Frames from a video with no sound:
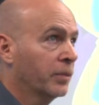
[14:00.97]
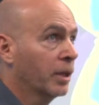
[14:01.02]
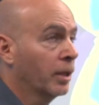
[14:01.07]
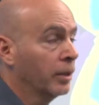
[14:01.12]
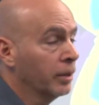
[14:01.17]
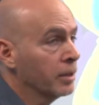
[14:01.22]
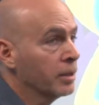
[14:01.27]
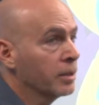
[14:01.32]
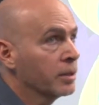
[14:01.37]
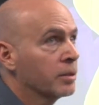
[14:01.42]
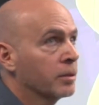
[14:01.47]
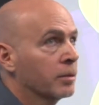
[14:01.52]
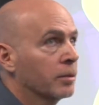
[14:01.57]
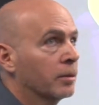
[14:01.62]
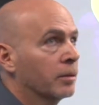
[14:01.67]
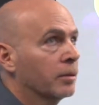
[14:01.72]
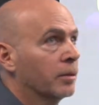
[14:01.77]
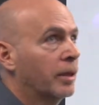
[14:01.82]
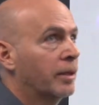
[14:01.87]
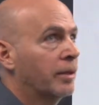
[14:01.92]
And this is,
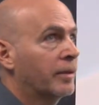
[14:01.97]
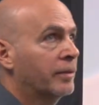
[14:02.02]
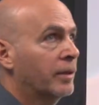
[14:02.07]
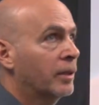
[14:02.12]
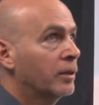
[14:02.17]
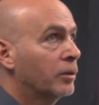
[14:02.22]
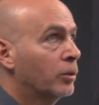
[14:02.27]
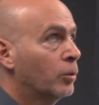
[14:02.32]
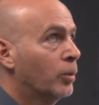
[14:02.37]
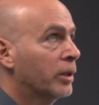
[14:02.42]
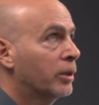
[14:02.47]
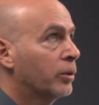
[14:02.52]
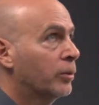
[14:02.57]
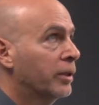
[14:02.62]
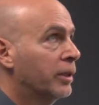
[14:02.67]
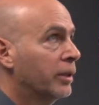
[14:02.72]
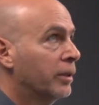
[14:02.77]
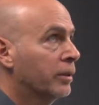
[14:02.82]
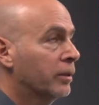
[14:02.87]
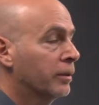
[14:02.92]
as I said, quite
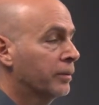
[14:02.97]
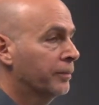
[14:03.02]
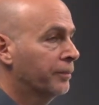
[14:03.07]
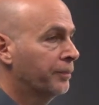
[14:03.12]
critical.